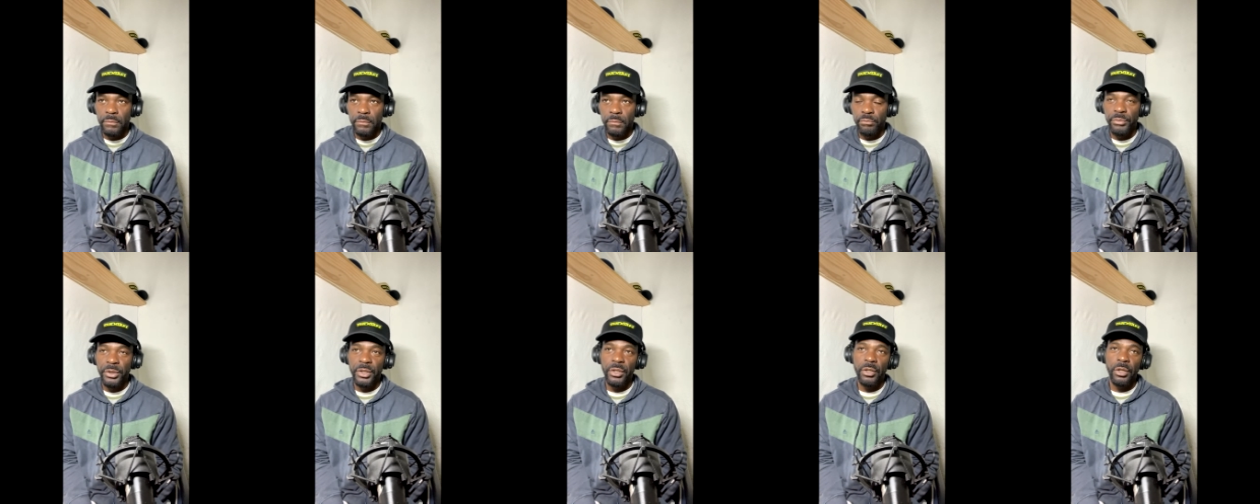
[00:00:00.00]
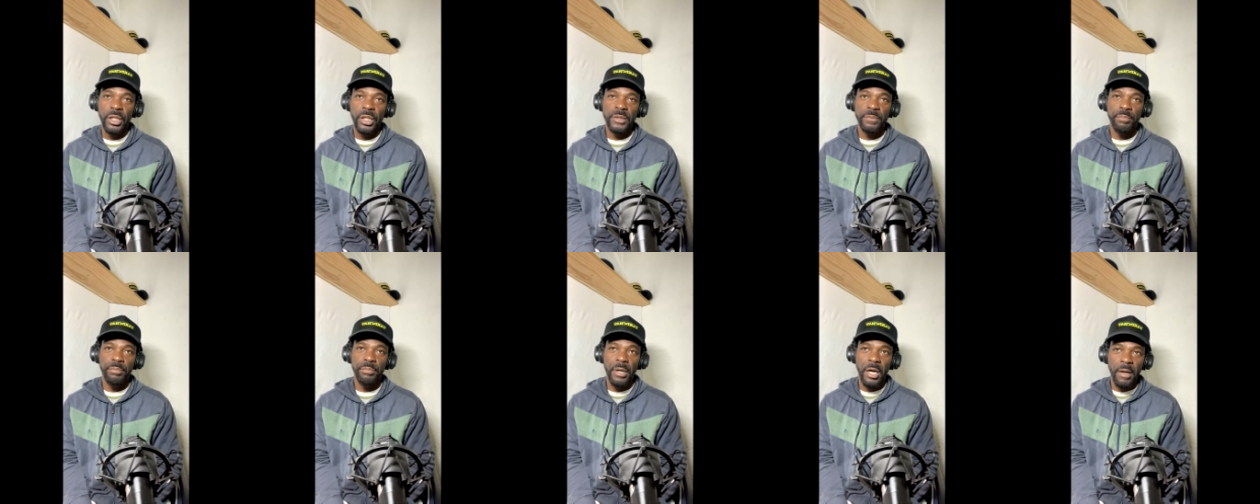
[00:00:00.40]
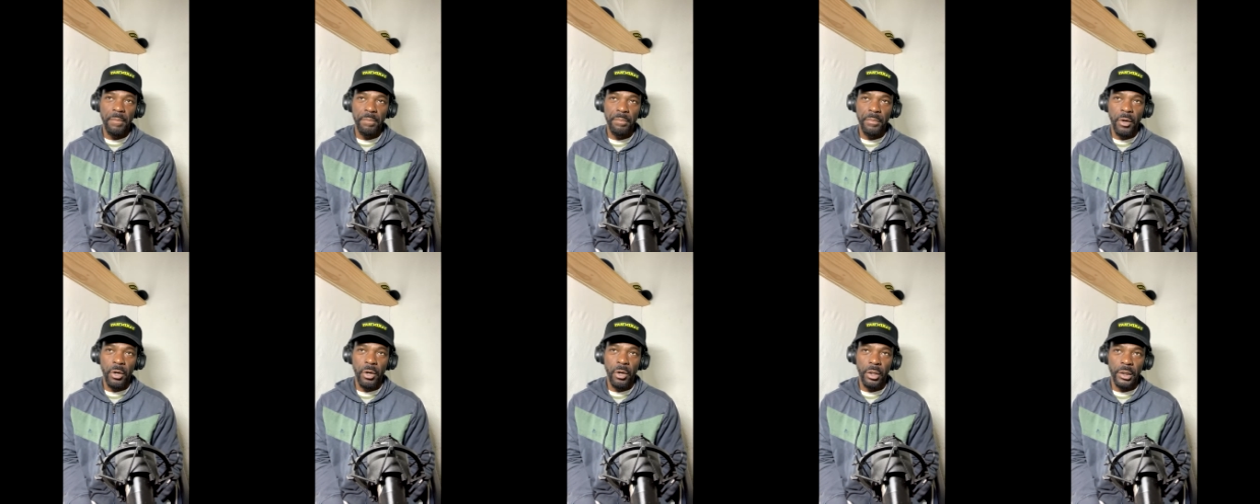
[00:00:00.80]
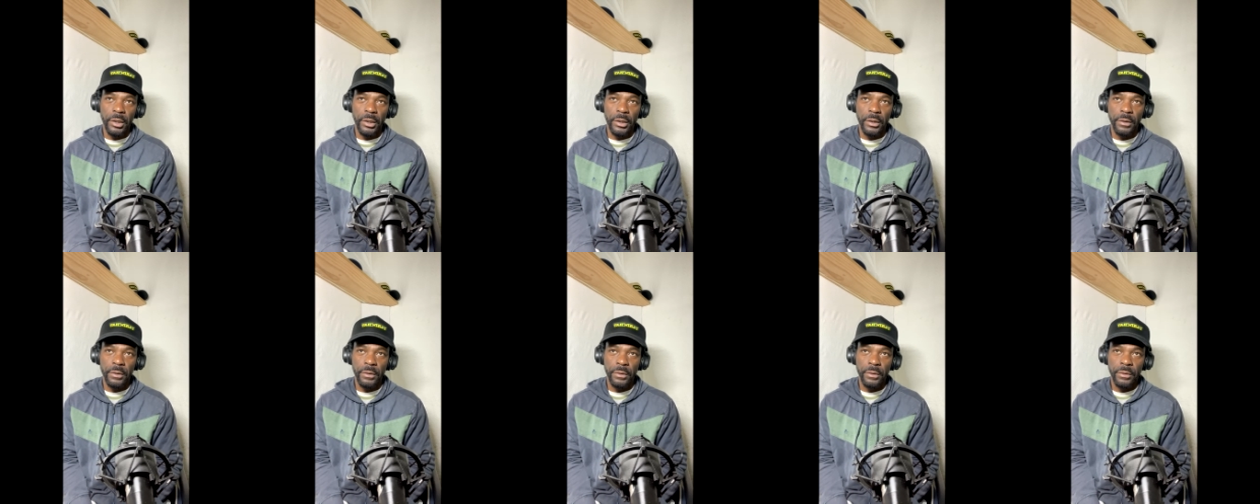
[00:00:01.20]
because Bob
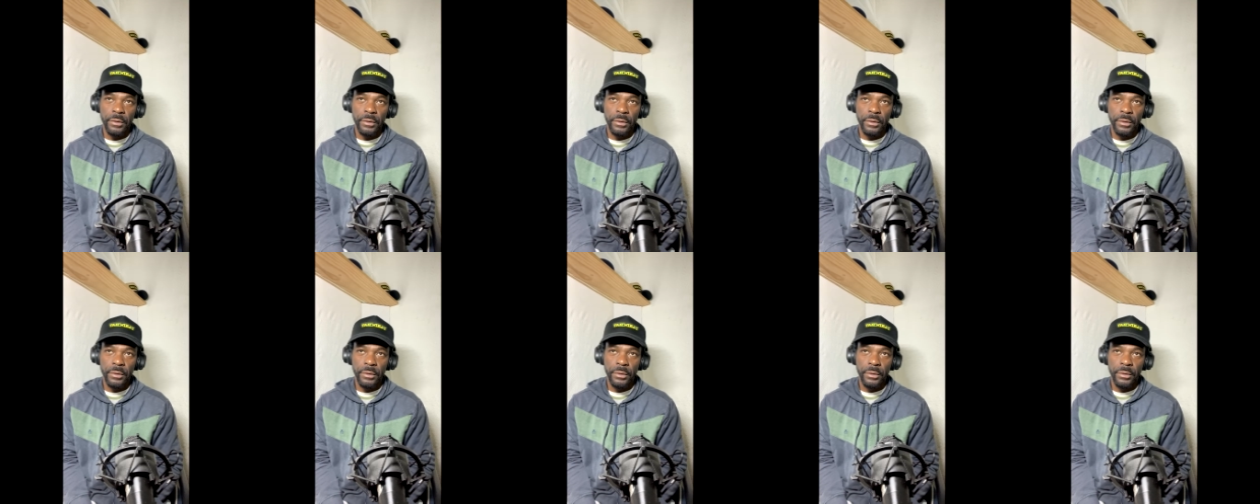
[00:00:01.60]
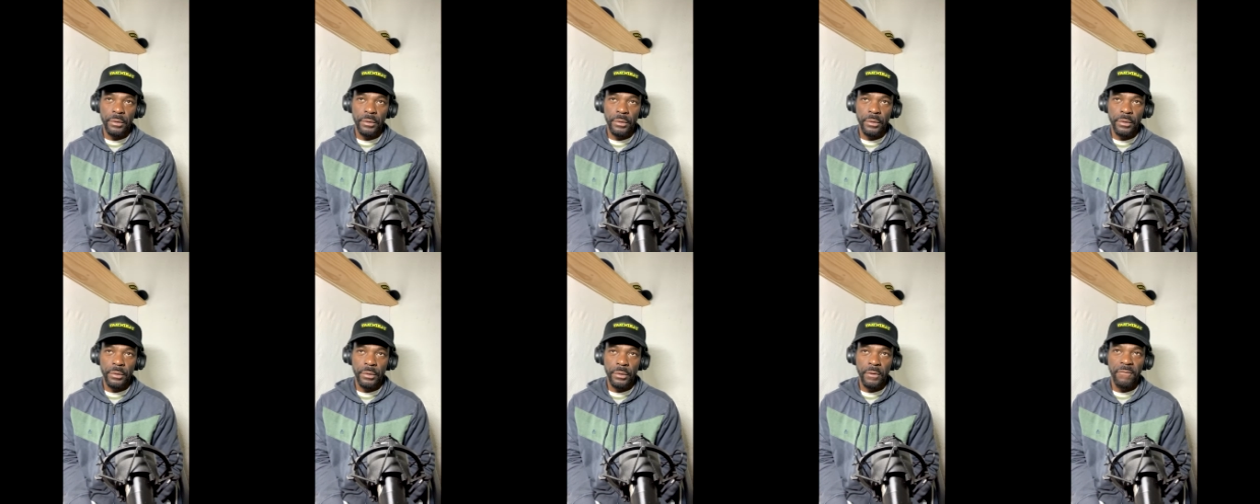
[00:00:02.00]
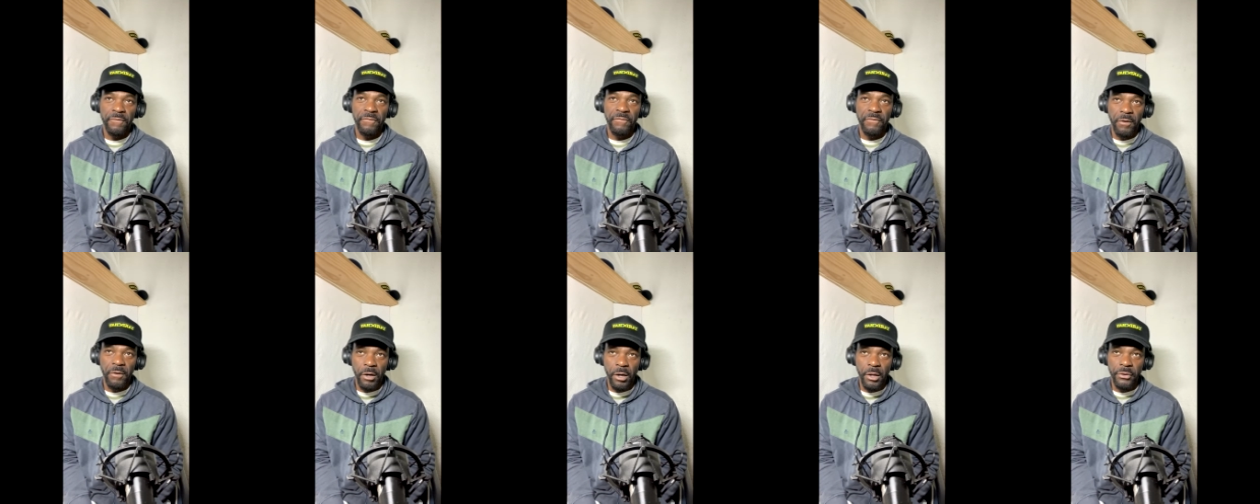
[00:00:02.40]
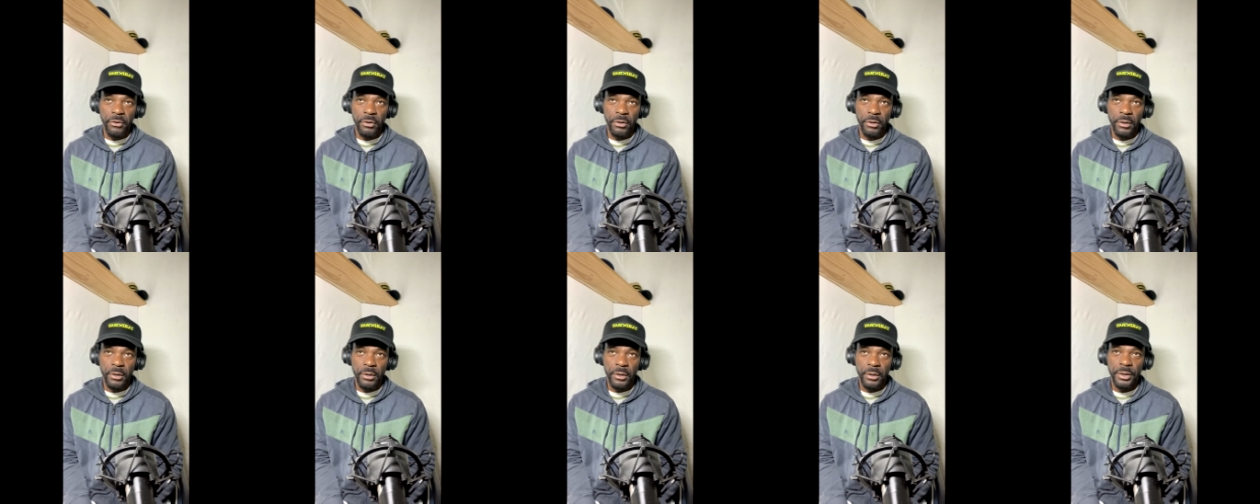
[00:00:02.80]
Marley,
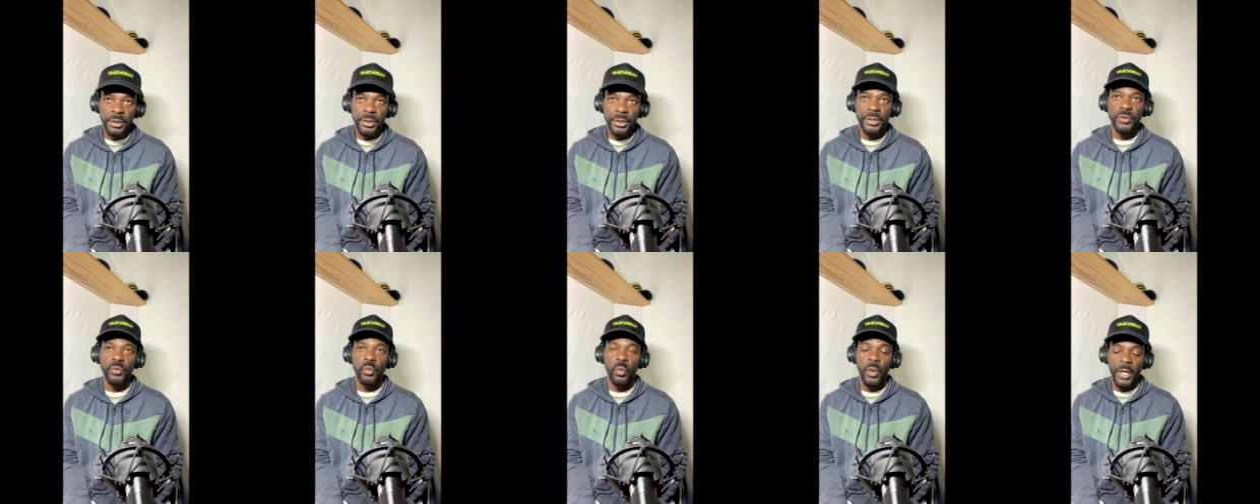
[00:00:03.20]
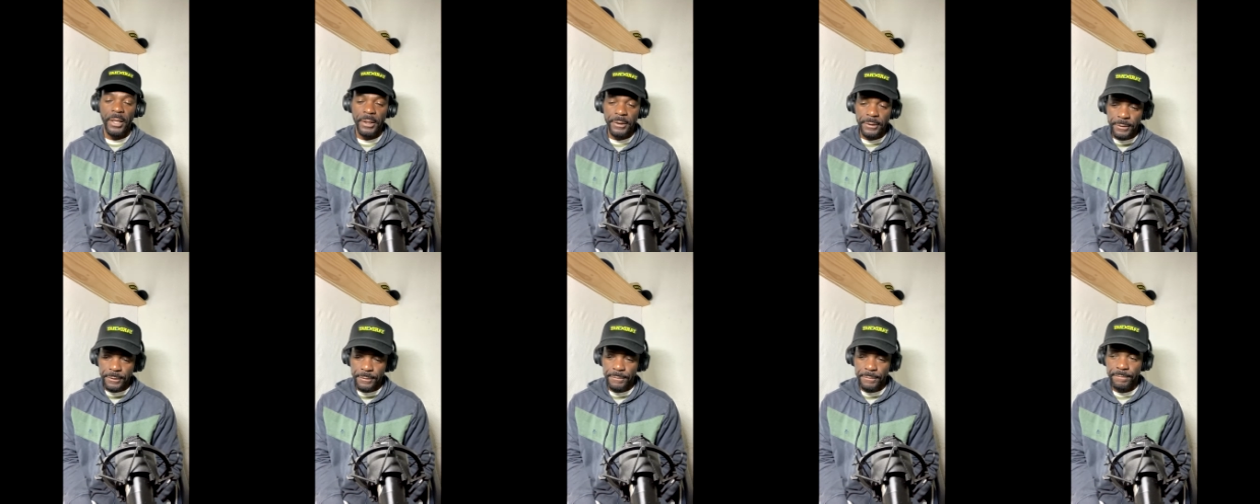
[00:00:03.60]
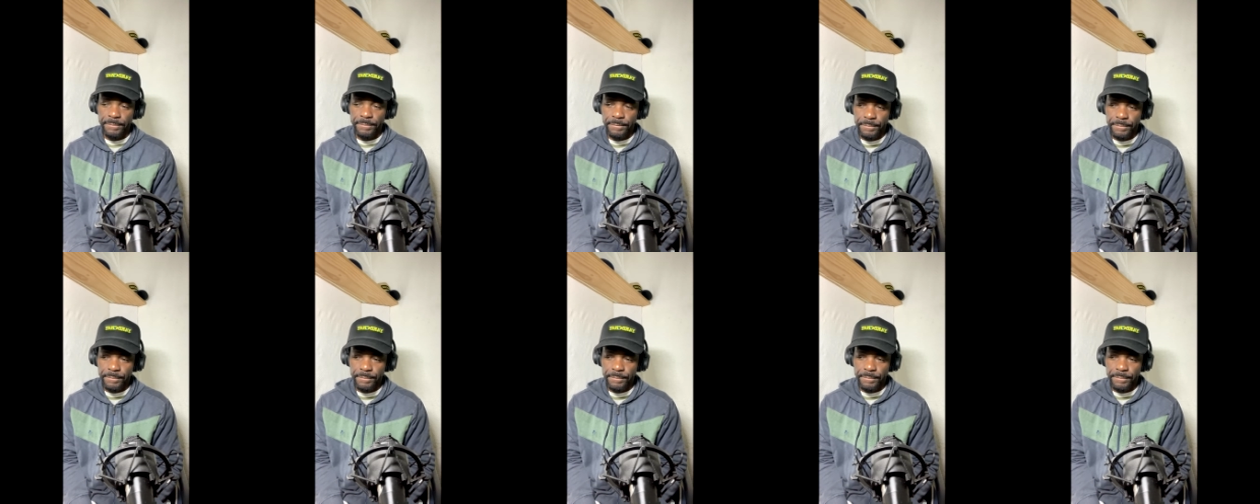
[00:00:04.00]
father, is white.